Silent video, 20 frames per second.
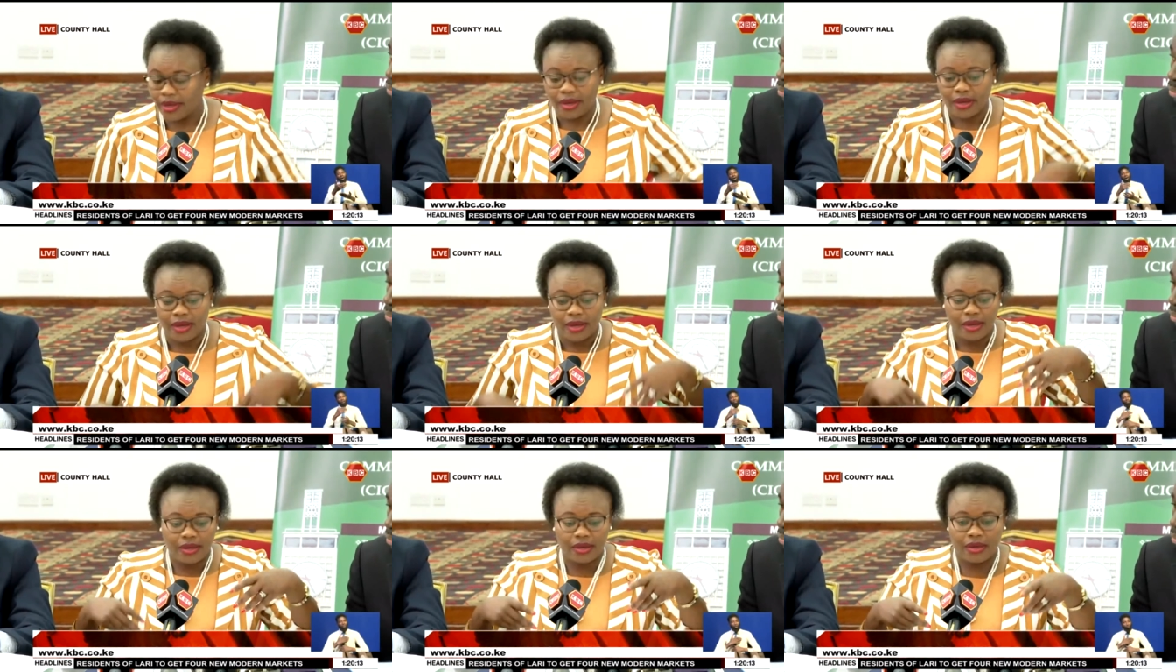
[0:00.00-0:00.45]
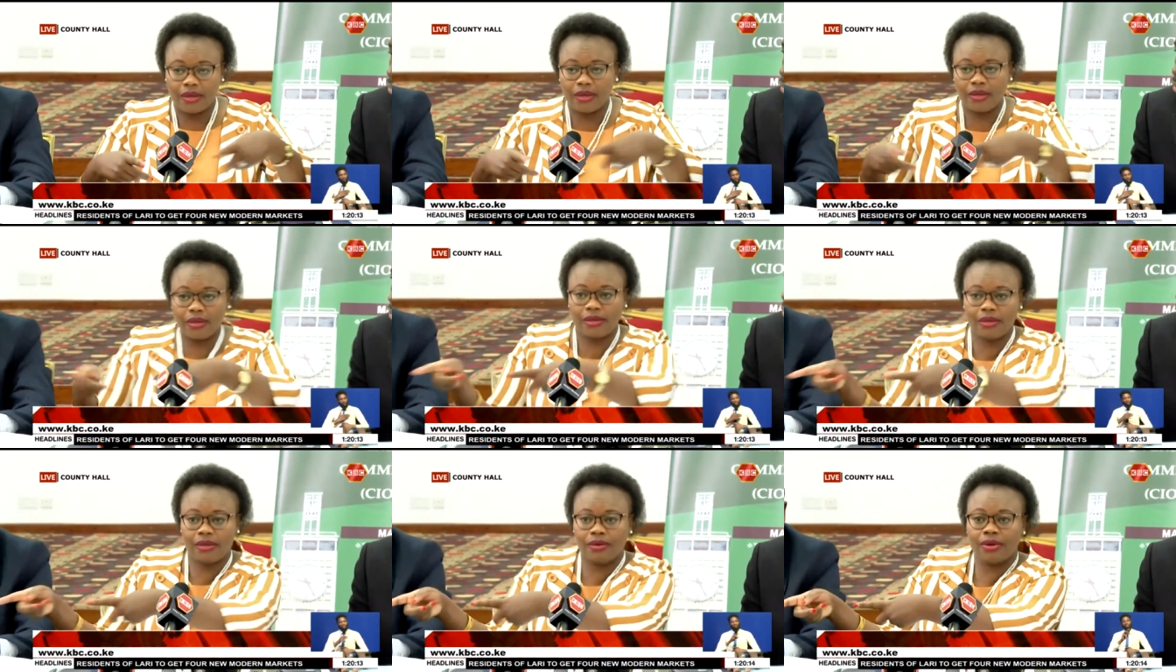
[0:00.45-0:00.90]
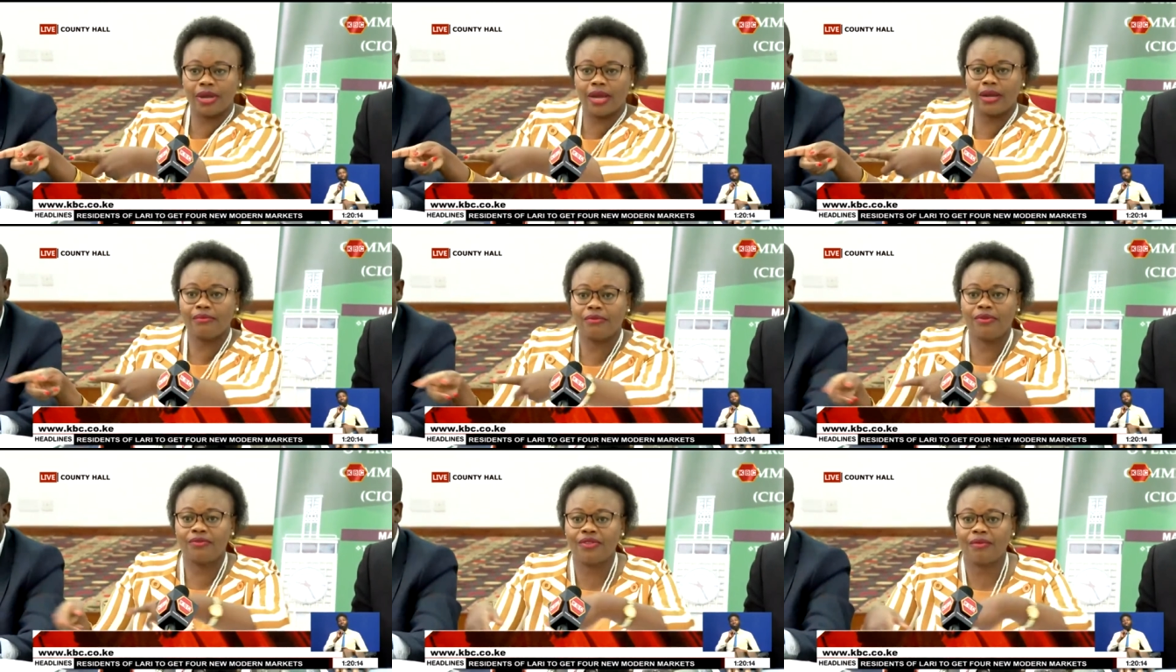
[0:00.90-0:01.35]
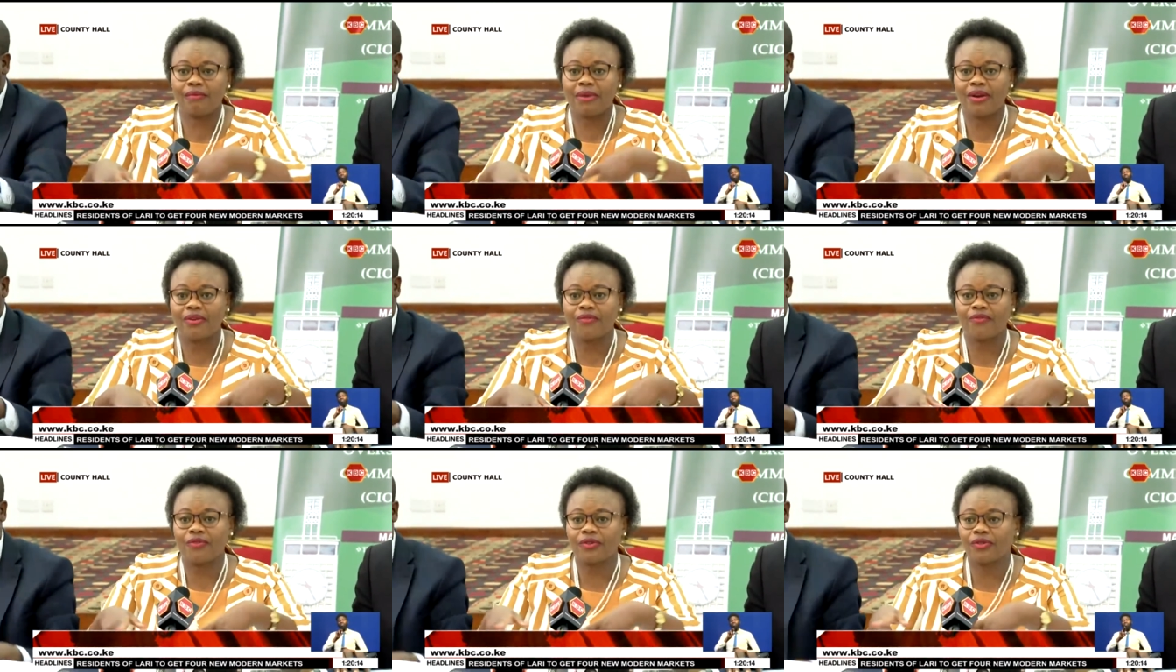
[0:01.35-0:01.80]
Thank you, Chair. You can move the
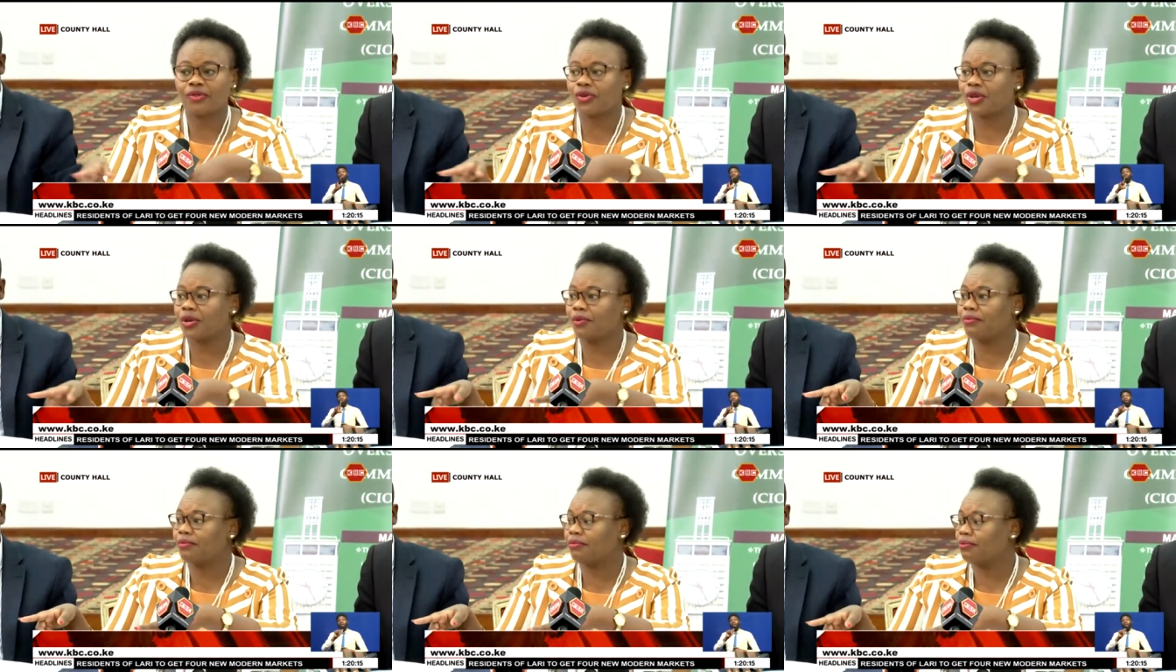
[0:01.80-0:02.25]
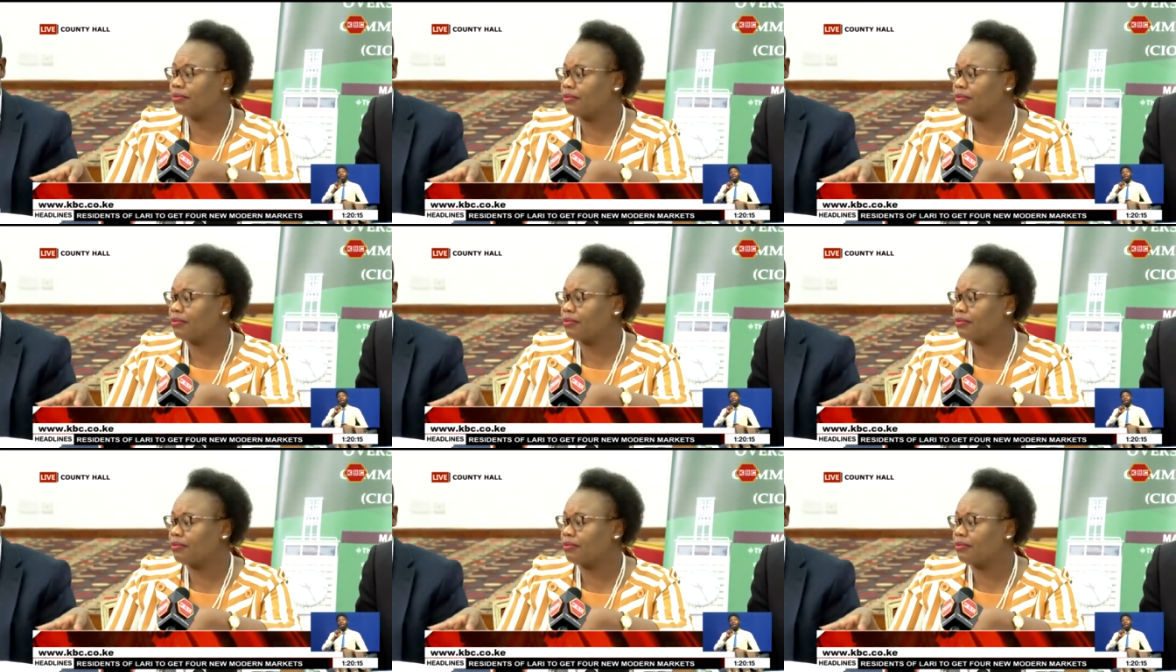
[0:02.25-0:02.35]
microphone to him,